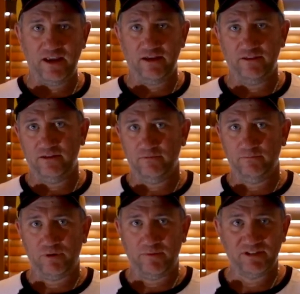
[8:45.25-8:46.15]
Now, the
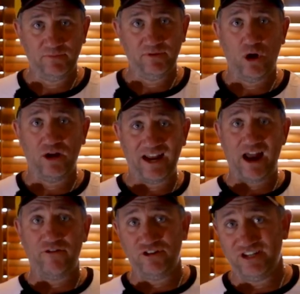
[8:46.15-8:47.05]
premise behind a
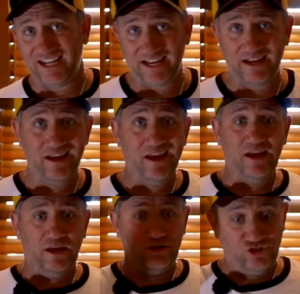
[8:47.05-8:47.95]
100-year
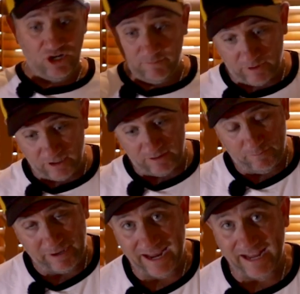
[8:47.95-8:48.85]
jumper,
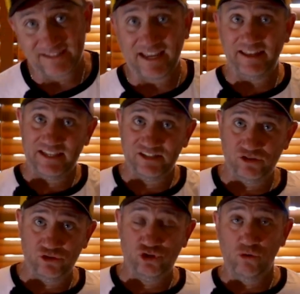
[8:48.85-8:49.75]
pants, and these
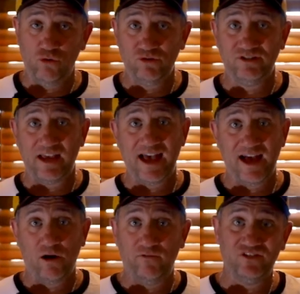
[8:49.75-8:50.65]
new shorts
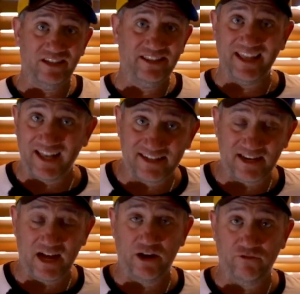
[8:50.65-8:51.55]
are obviously they
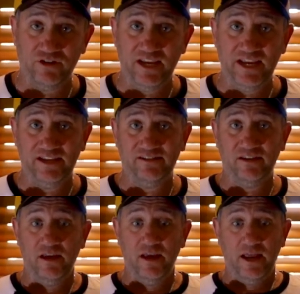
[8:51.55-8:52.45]
last 100 years.